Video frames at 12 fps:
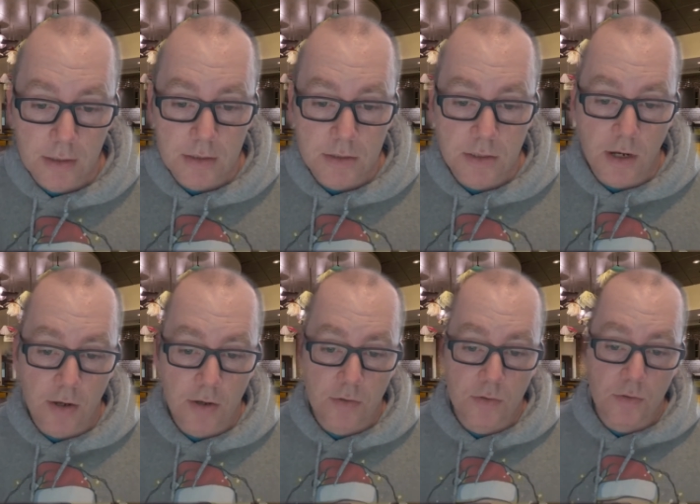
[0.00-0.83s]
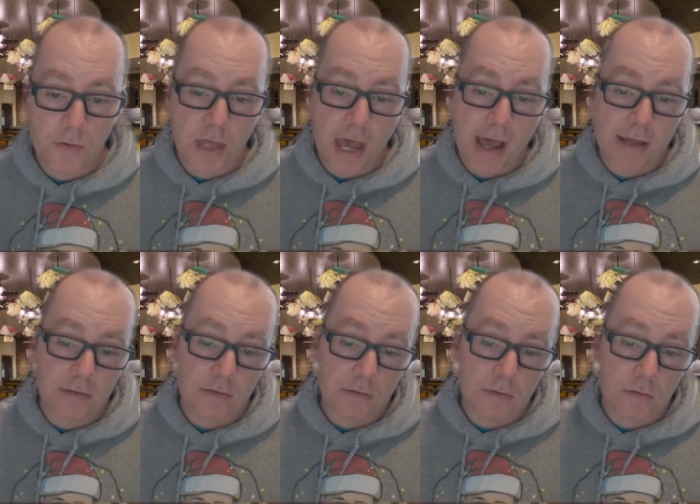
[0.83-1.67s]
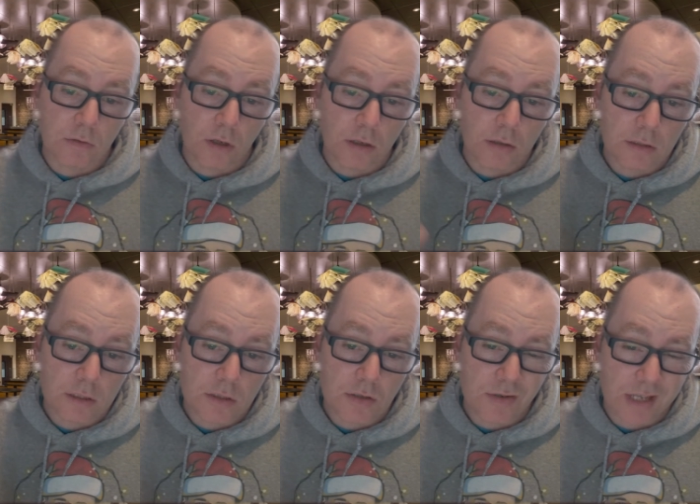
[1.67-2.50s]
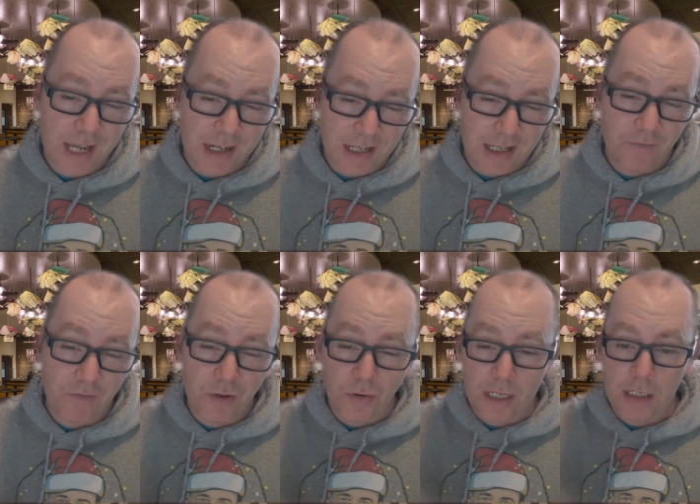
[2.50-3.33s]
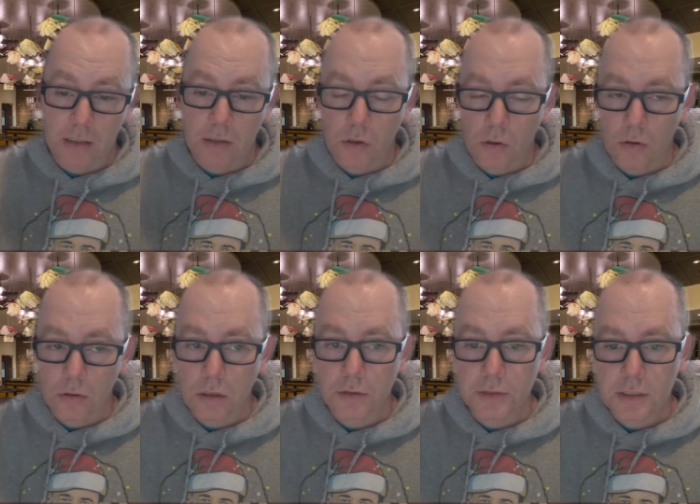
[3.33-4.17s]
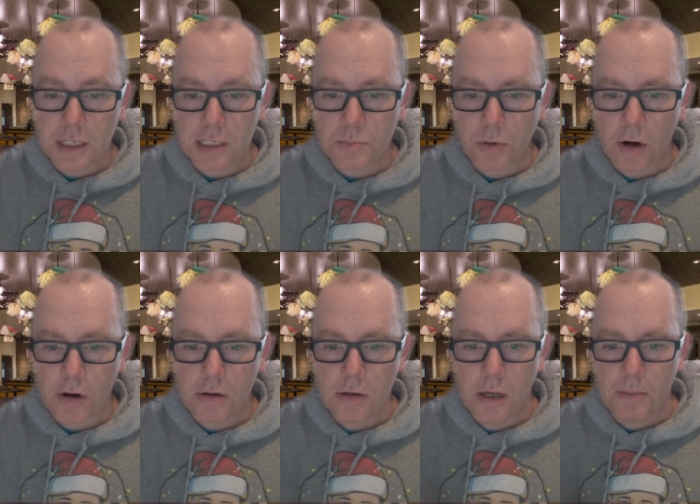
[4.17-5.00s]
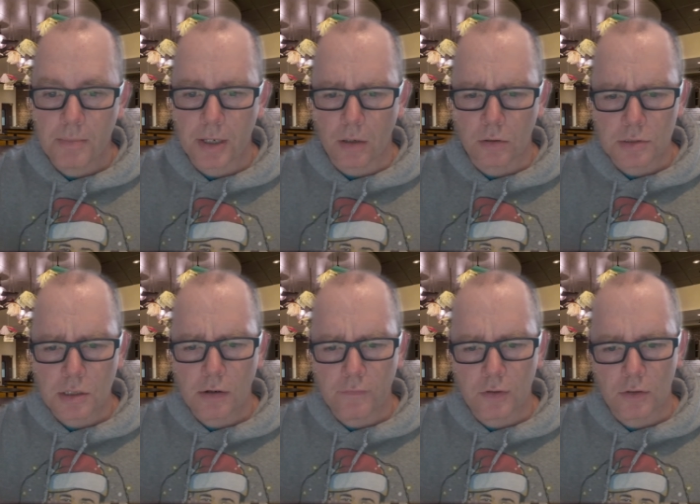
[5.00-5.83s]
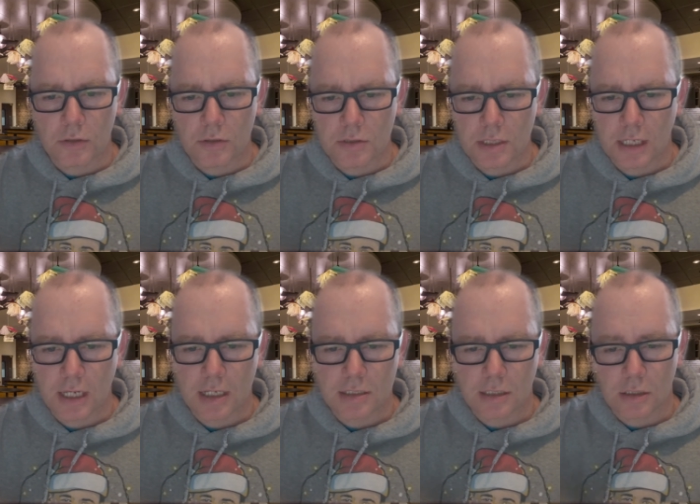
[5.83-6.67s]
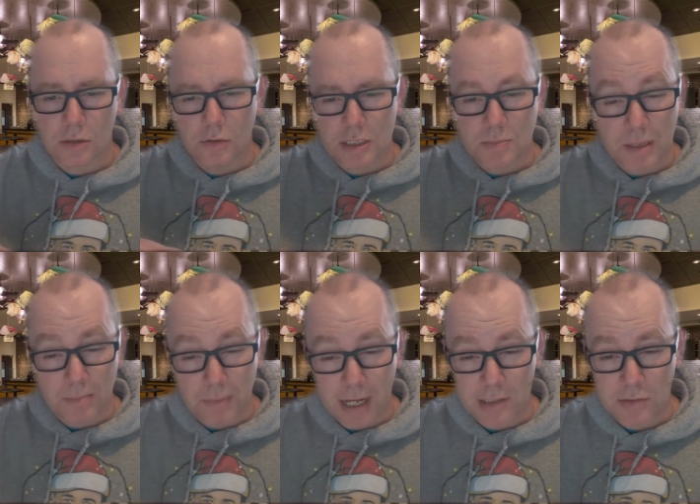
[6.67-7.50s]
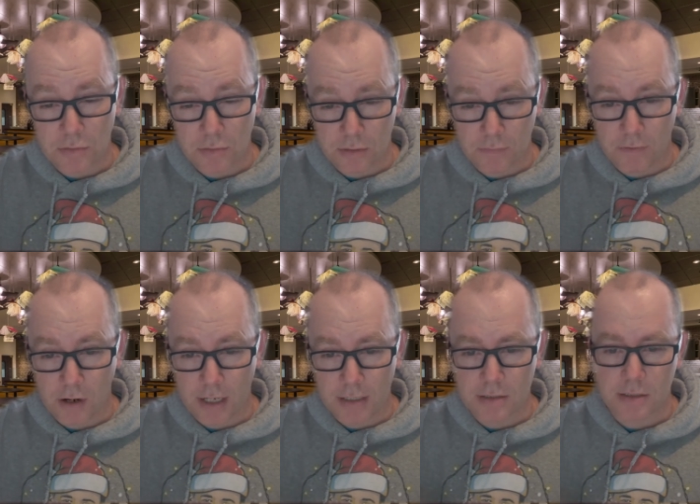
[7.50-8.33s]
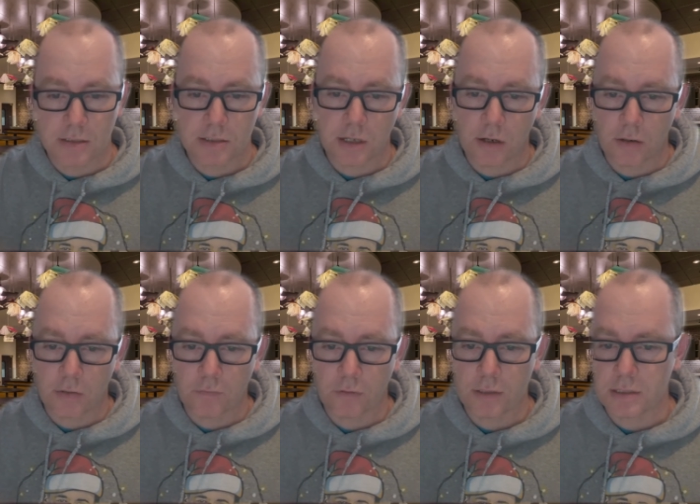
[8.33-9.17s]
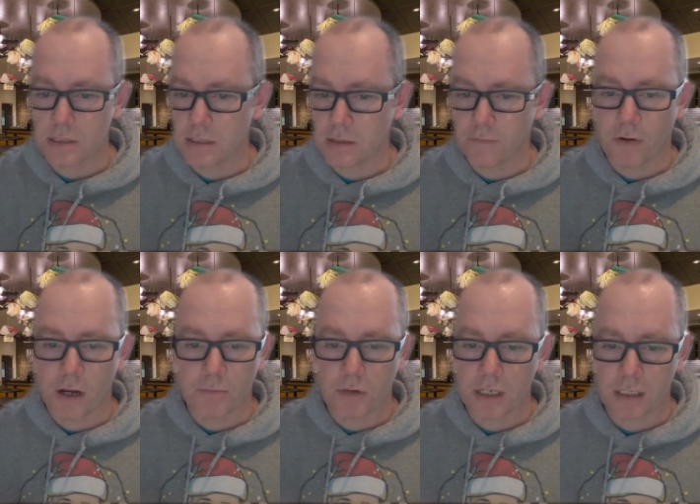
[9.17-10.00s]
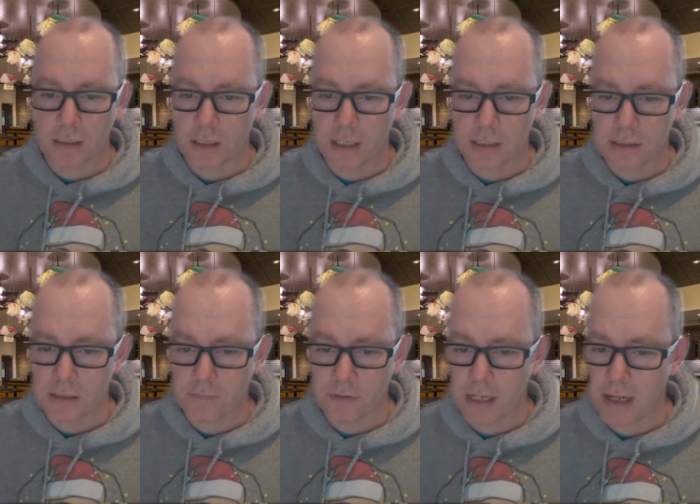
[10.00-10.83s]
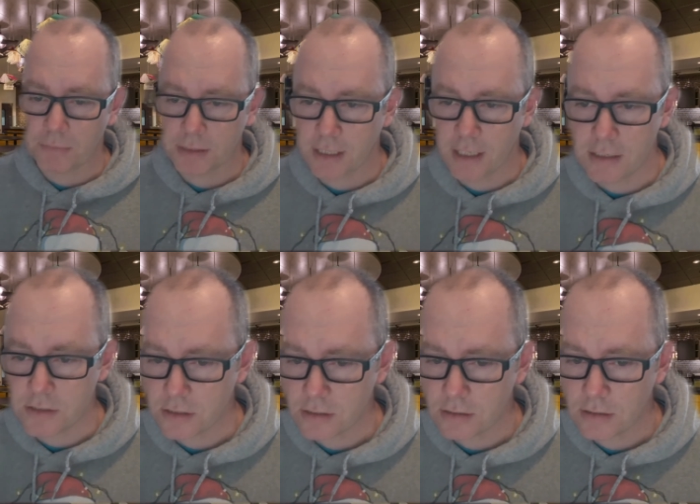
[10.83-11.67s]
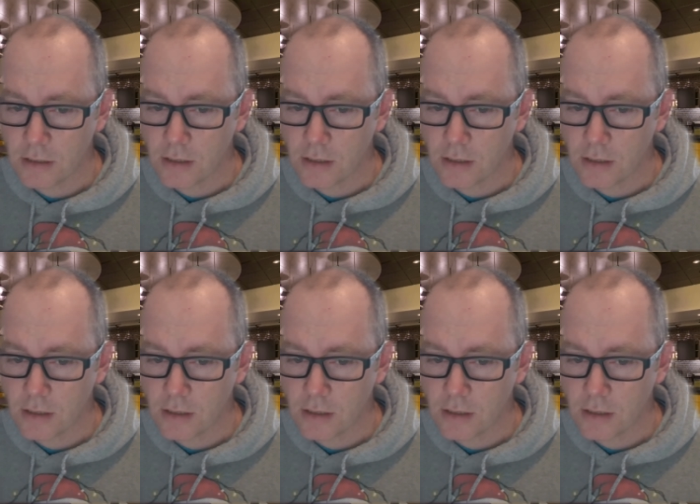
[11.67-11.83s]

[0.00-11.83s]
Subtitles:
so that not only do you get it if you're in a call on the Deskpro, but also if you're using it as a USB pass-through device. So for instance, if I'm running a different application,